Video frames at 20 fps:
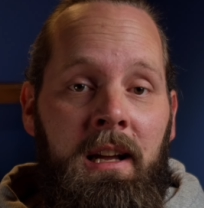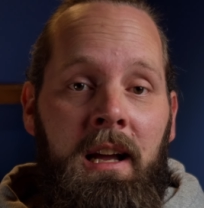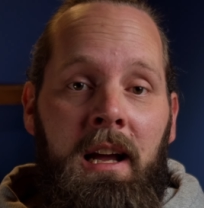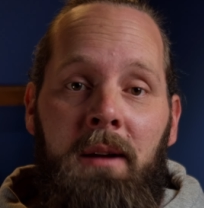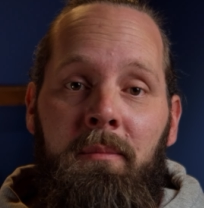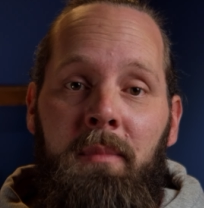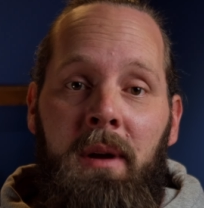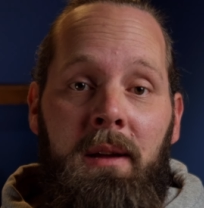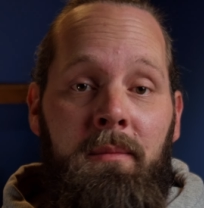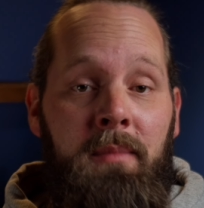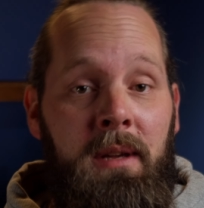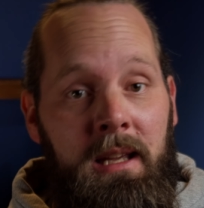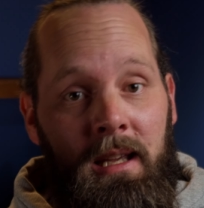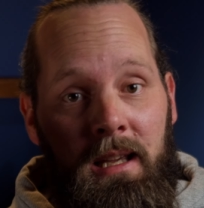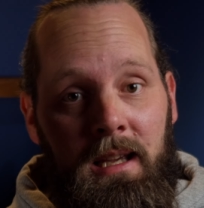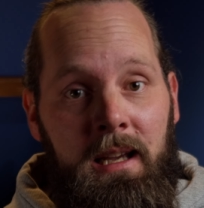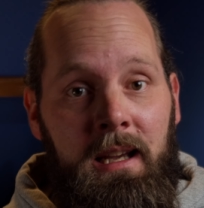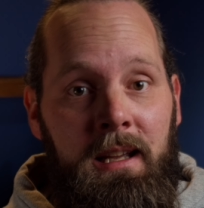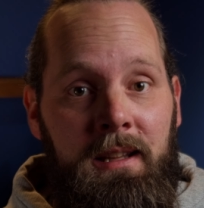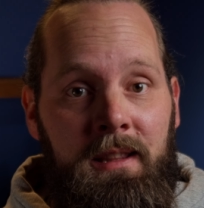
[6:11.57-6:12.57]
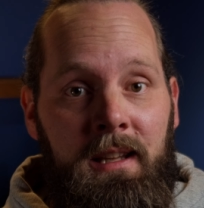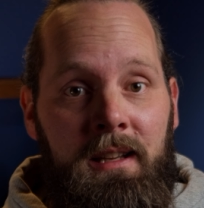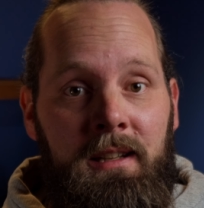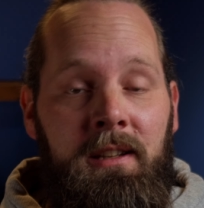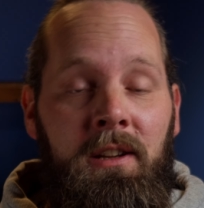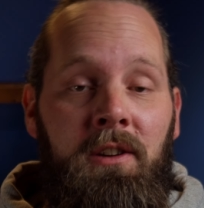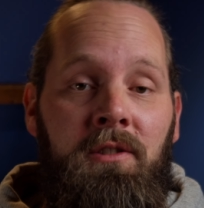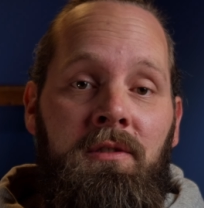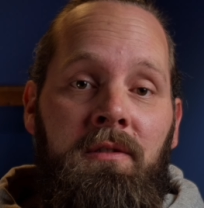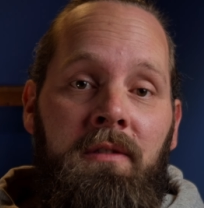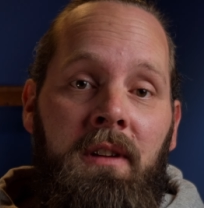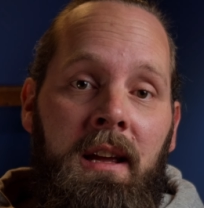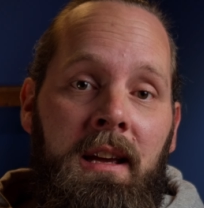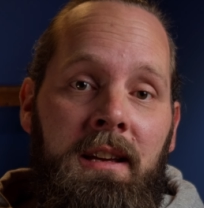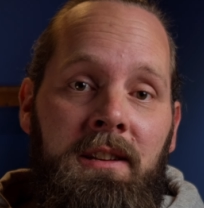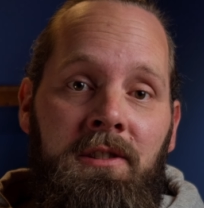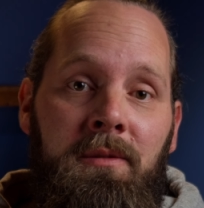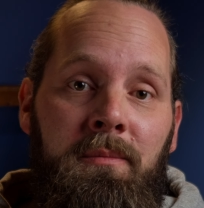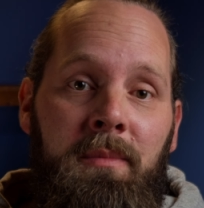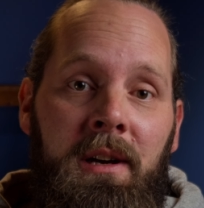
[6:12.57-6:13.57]
And maybe hit that
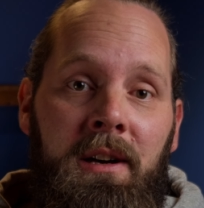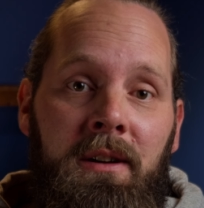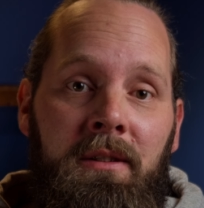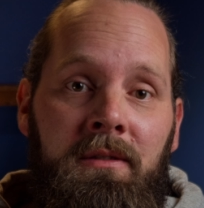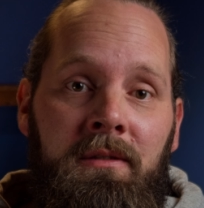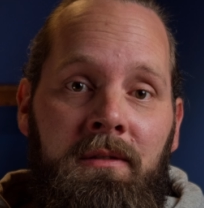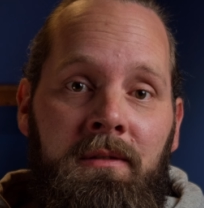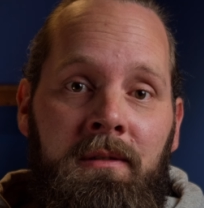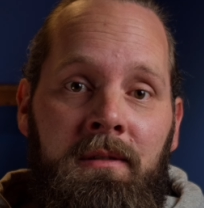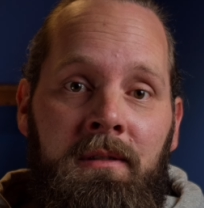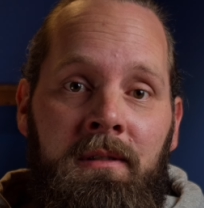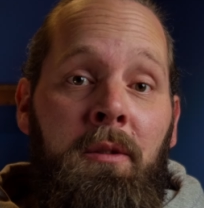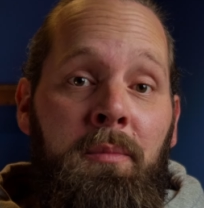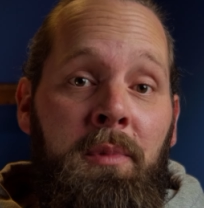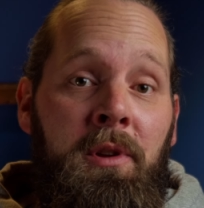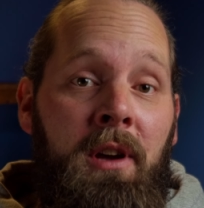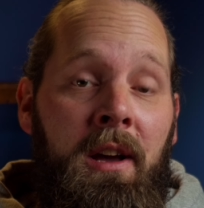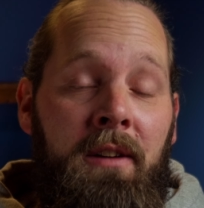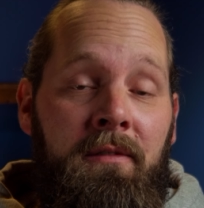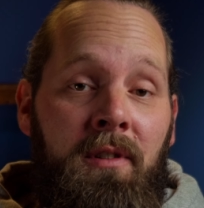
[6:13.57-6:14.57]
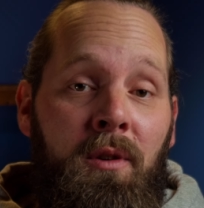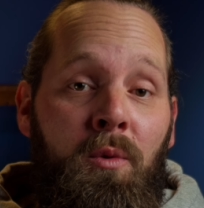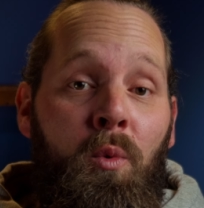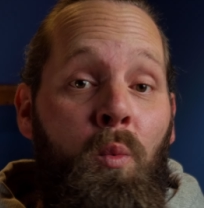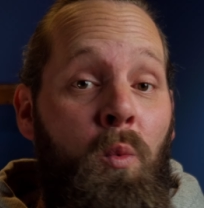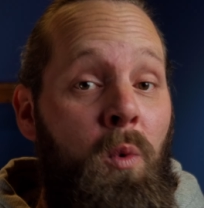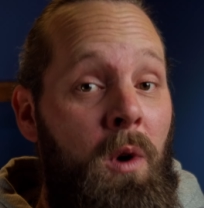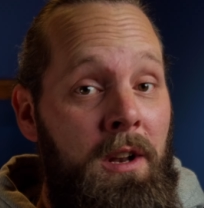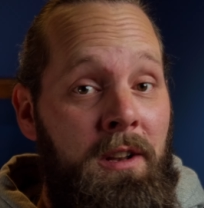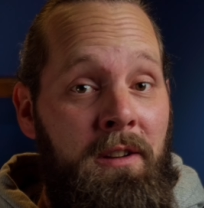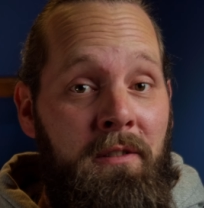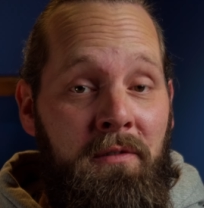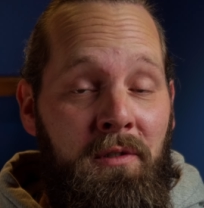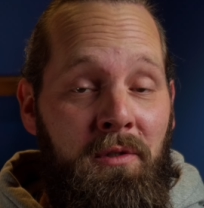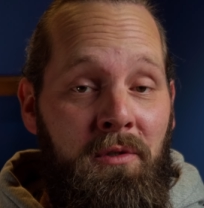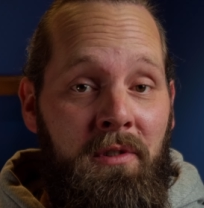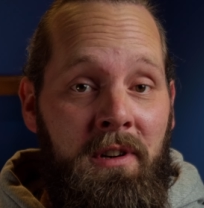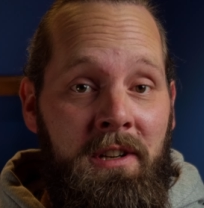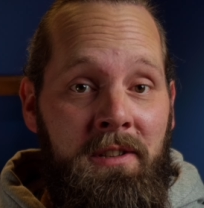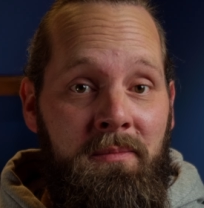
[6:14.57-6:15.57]
notification bell. I hope you have a
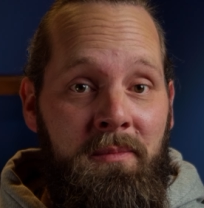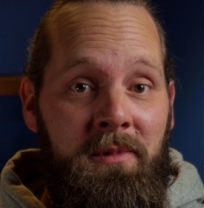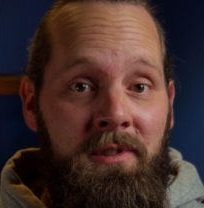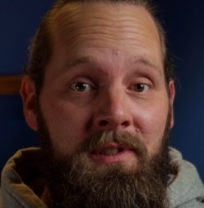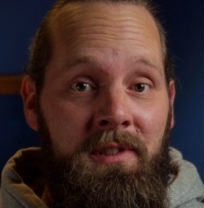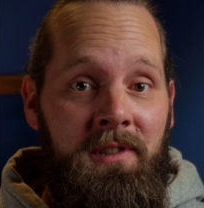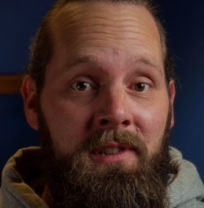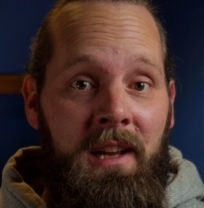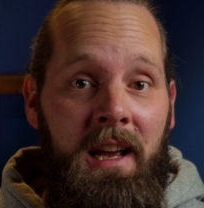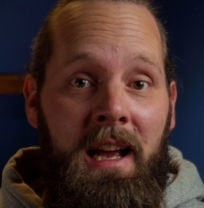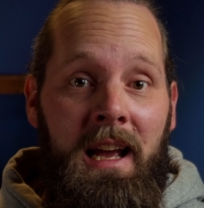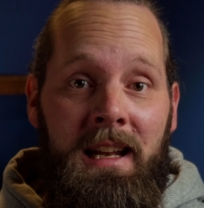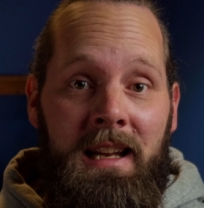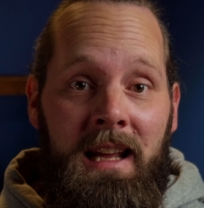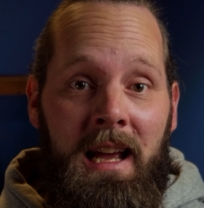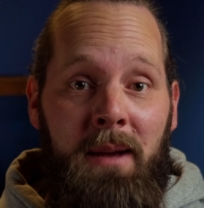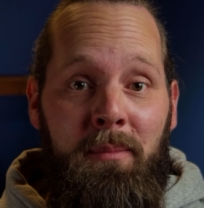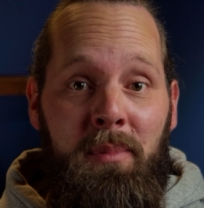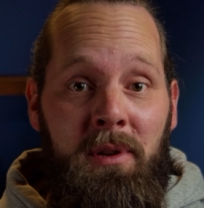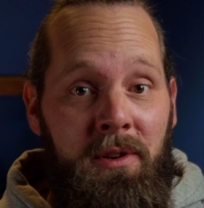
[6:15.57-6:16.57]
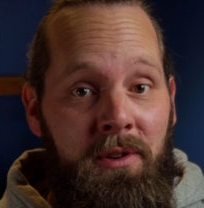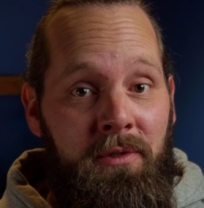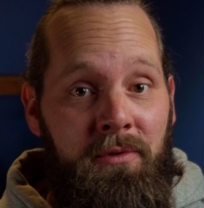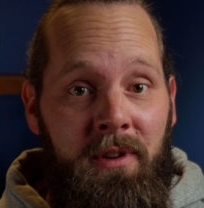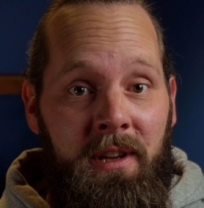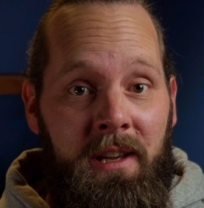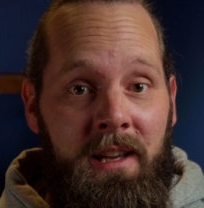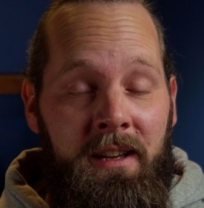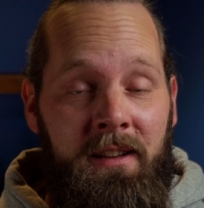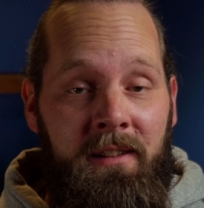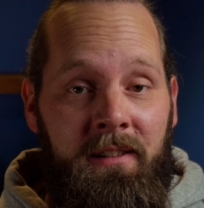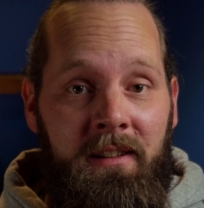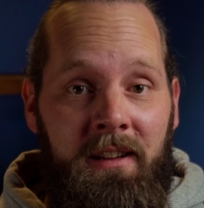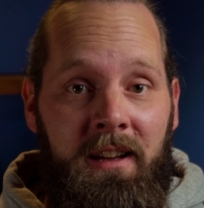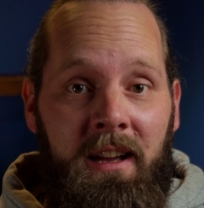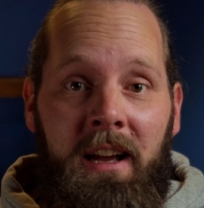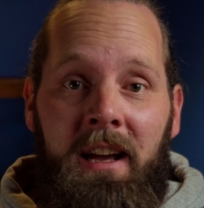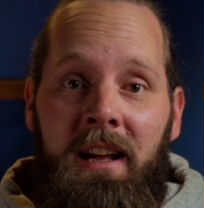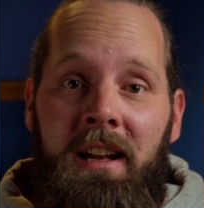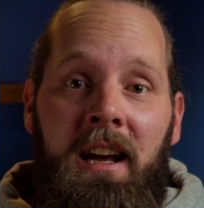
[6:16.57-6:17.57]
wonderful Christmas and a Happy New Year,
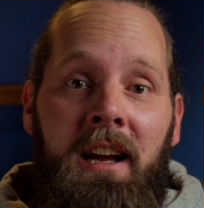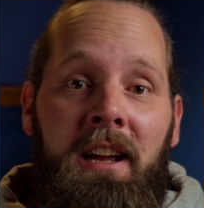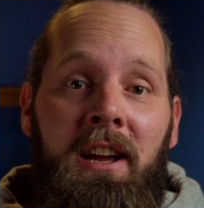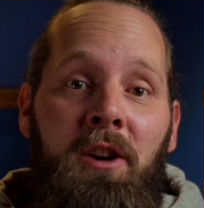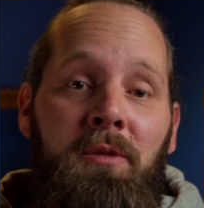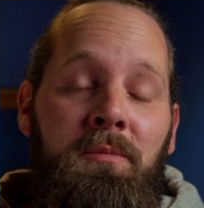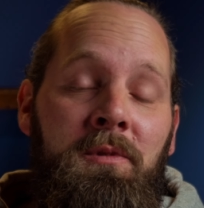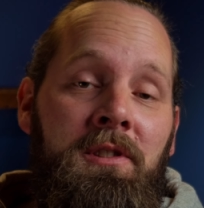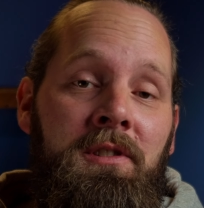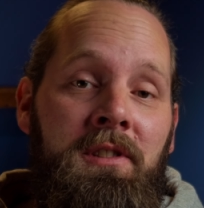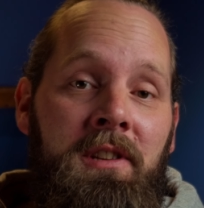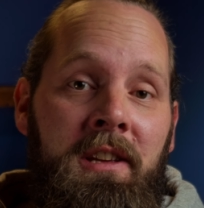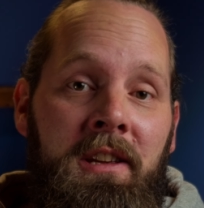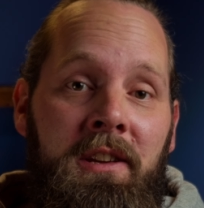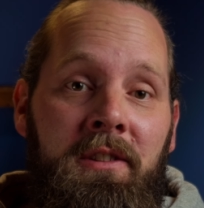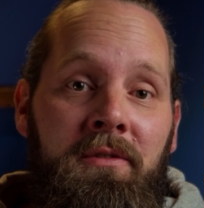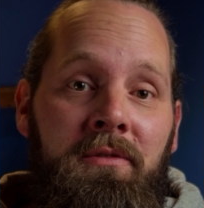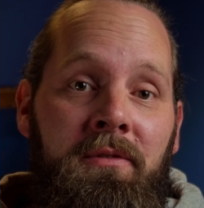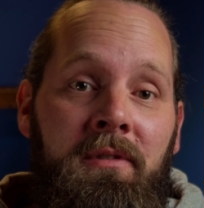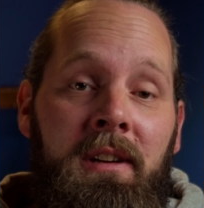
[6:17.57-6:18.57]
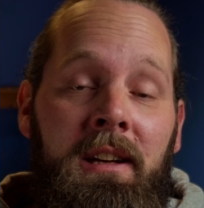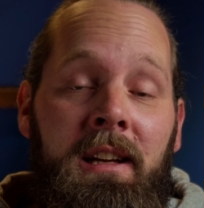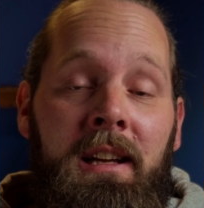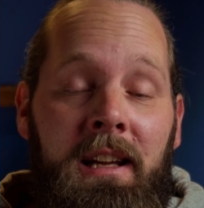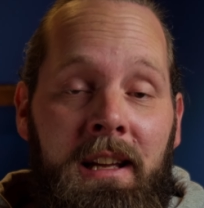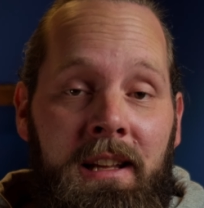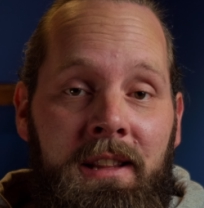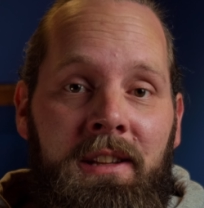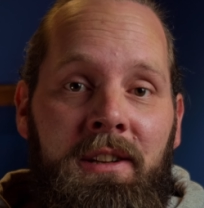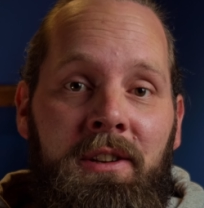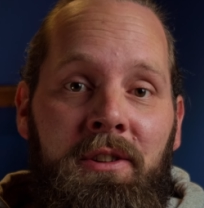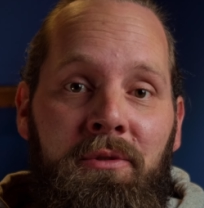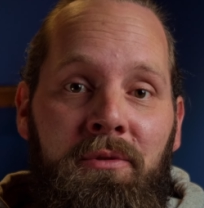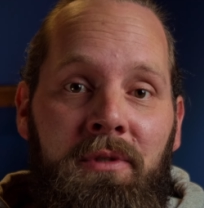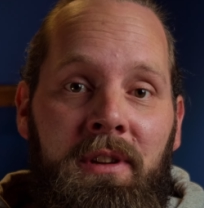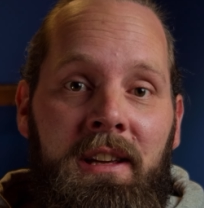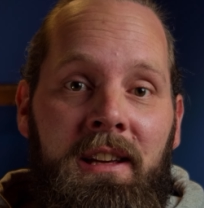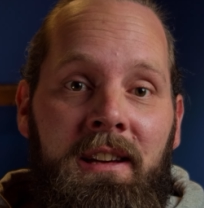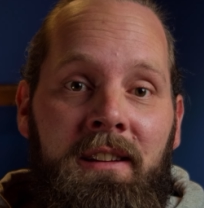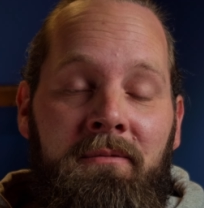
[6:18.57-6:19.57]
and I hope to see you in the new
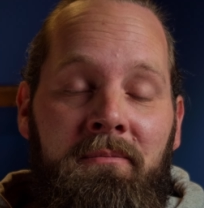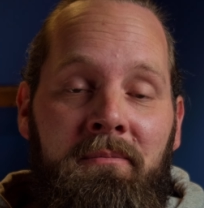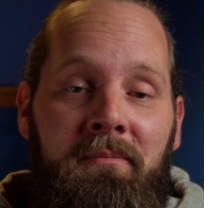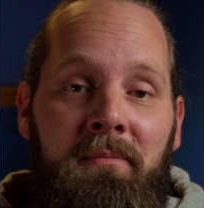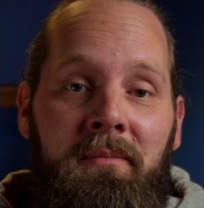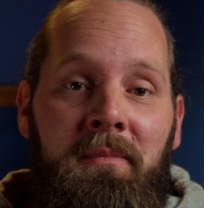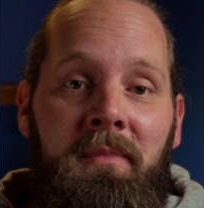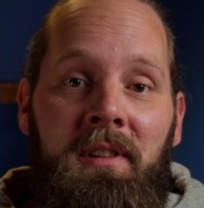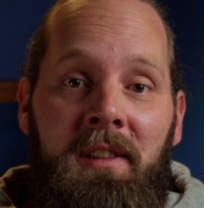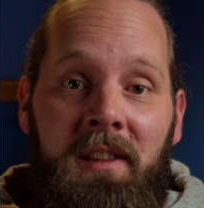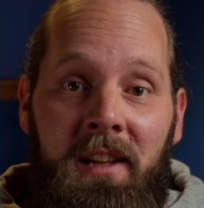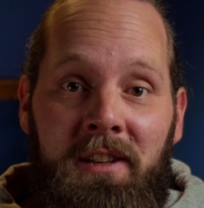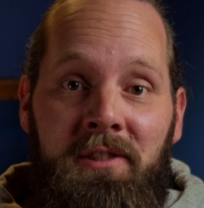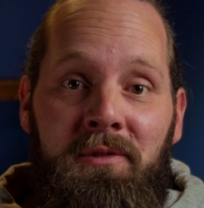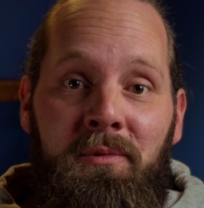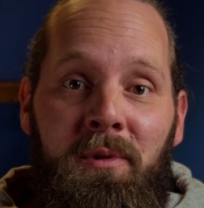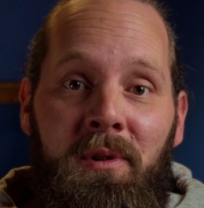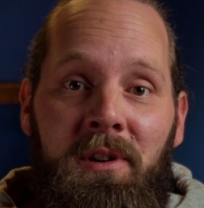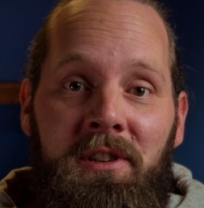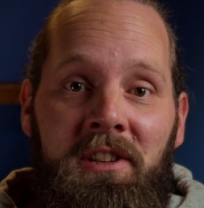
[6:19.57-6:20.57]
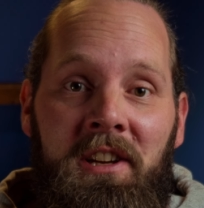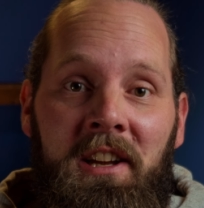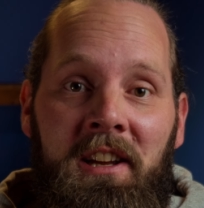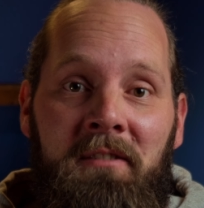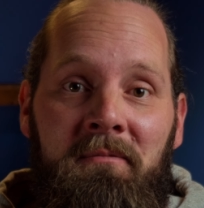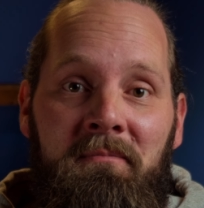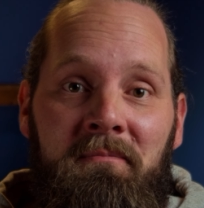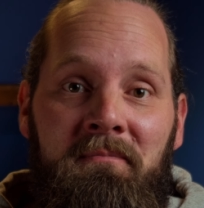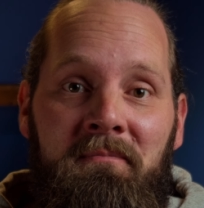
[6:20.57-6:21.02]
year. Thanks for watching.